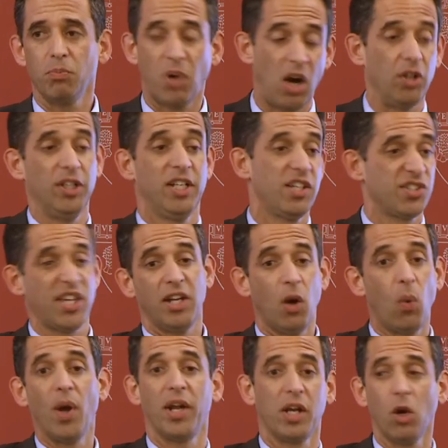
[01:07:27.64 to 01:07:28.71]
partly because I
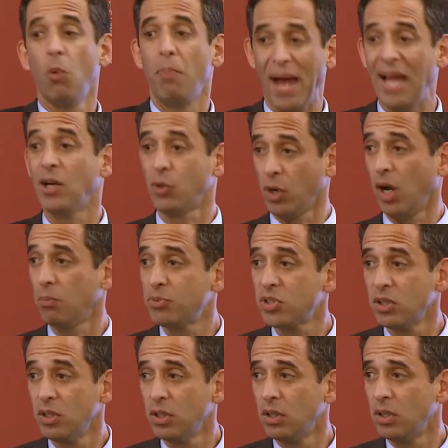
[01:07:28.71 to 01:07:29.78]
don't want to go
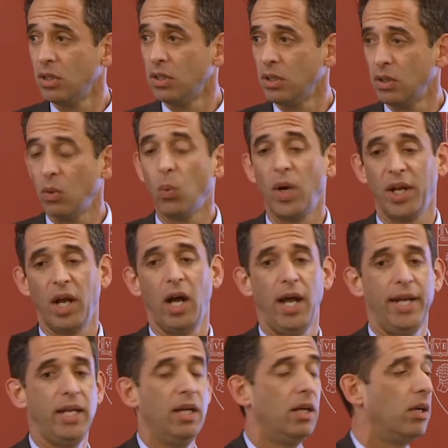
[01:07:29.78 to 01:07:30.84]
bankrupt when
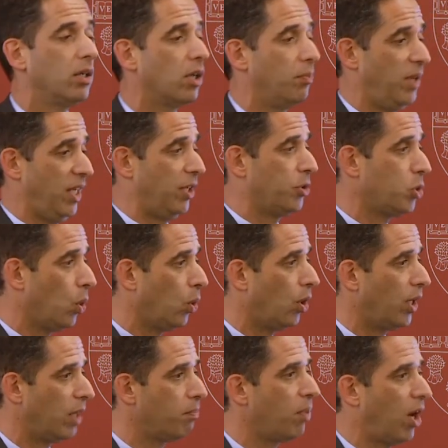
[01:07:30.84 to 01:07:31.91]
I commit a
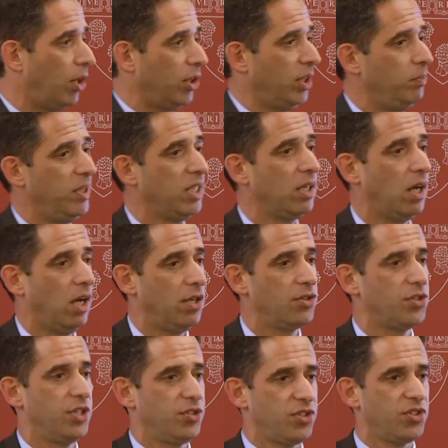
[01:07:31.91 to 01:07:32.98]
tort, and partly
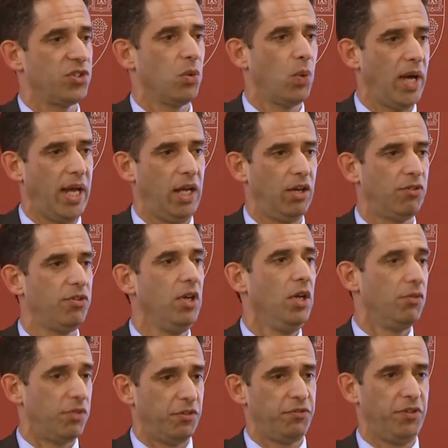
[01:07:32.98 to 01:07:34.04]
because this is a way of
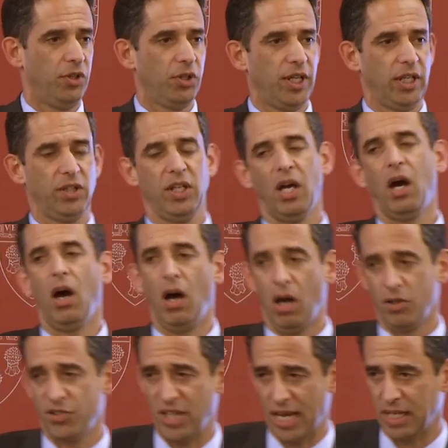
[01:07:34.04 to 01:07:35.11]
fulfilling the
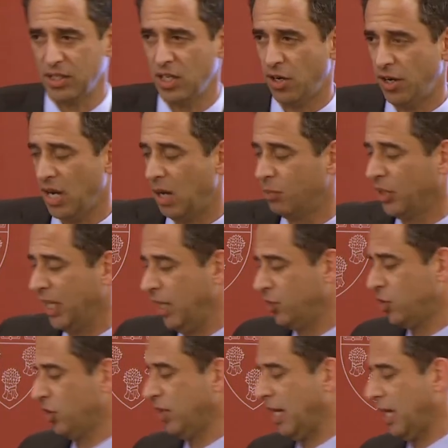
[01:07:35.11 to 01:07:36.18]
uh, secondary
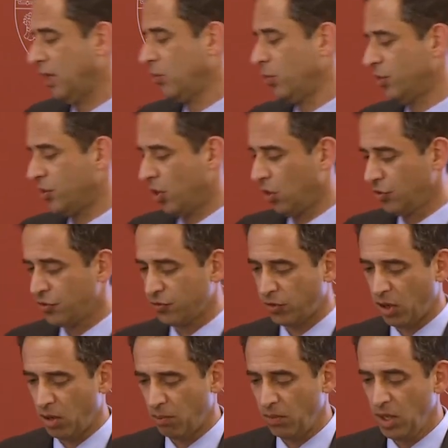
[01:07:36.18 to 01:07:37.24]
obligation that results
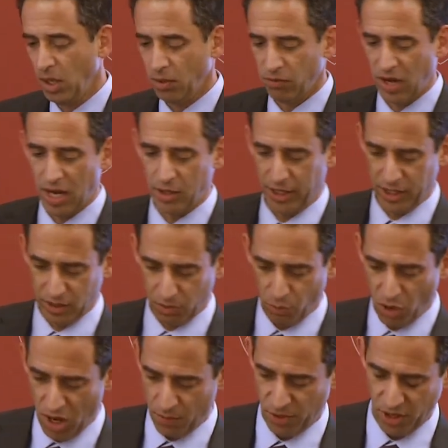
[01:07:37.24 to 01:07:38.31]
from violating the
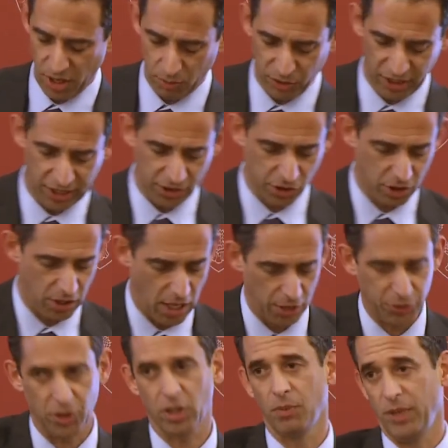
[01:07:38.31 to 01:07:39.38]
primary obligation
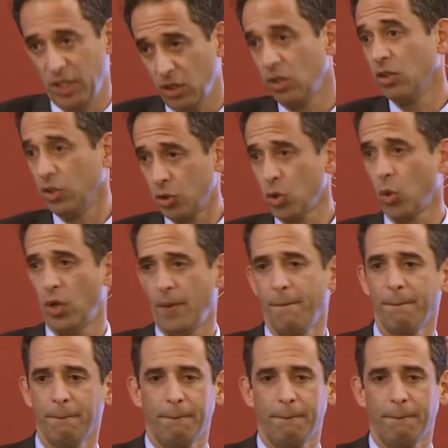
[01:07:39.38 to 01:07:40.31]
not to commit the tort.